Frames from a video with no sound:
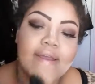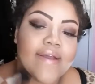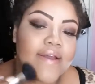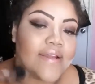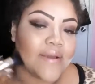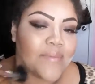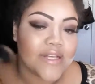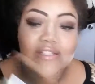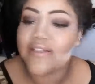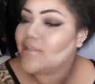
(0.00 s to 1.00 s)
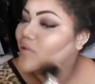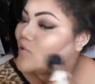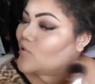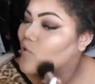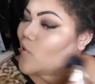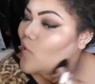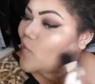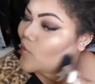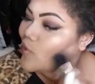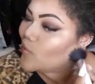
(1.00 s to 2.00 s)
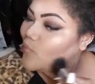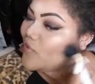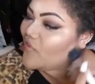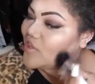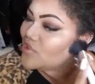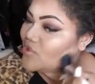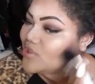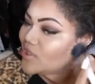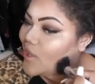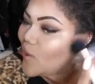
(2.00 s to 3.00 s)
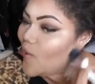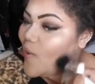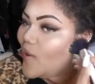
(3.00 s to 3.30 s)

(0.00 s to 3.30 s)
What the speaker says: and it basically looks like a professional did it.